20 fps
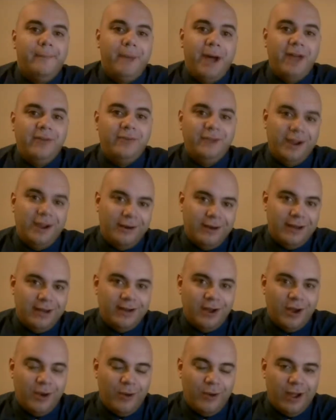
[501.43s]
But we already
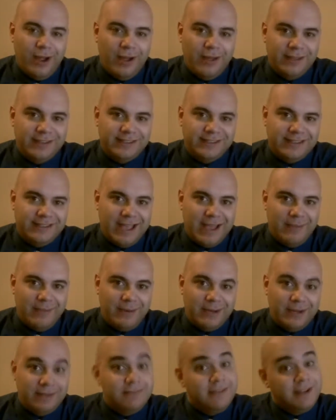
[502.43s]
know why all this is
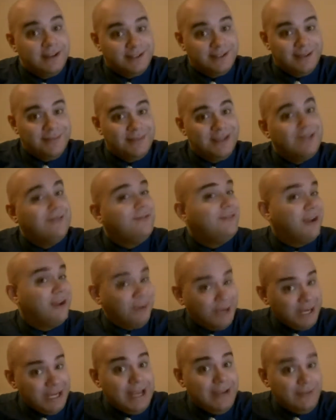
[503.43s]
happening. There's something very
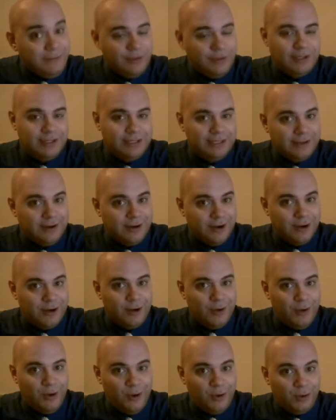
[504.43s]
evil in the cargo
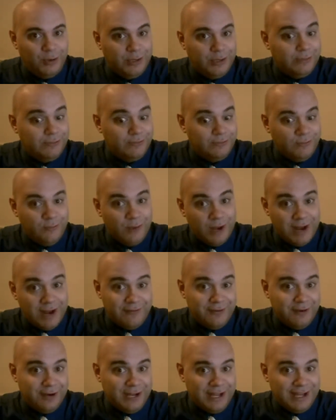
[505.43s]
hold, and
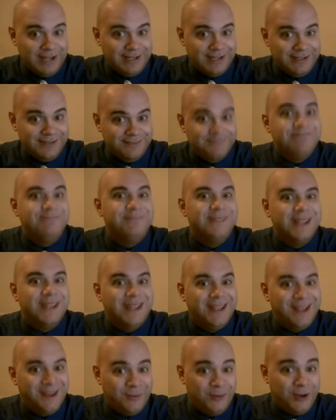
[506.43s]
whatever it is,
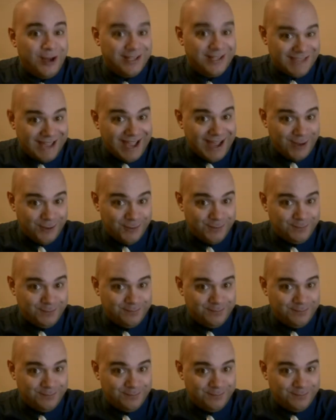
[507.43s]
it wants out.